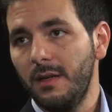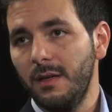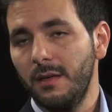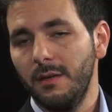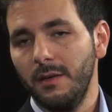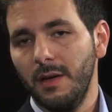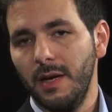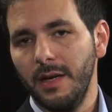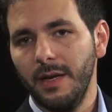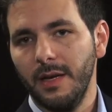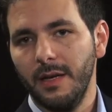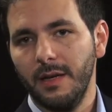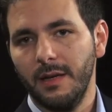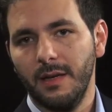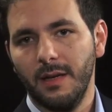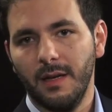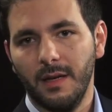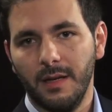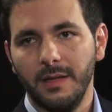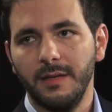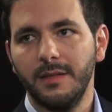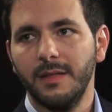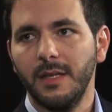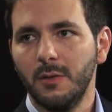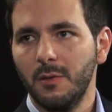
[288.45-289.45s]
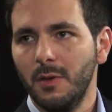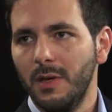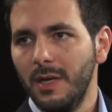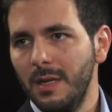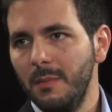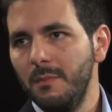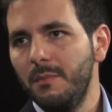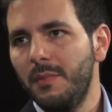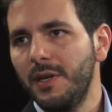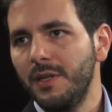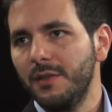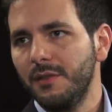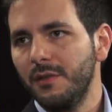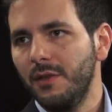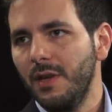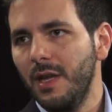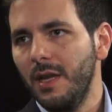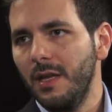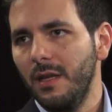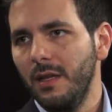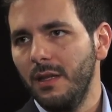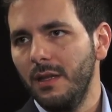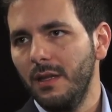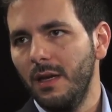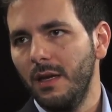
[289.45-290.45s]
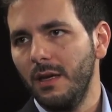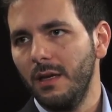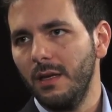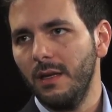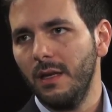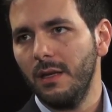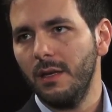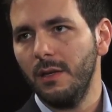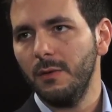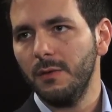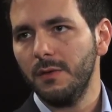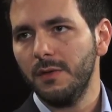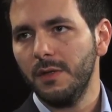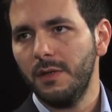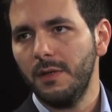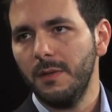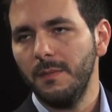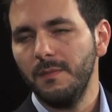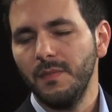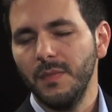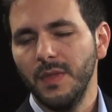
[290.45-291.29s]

right, and is actually impersonating that user.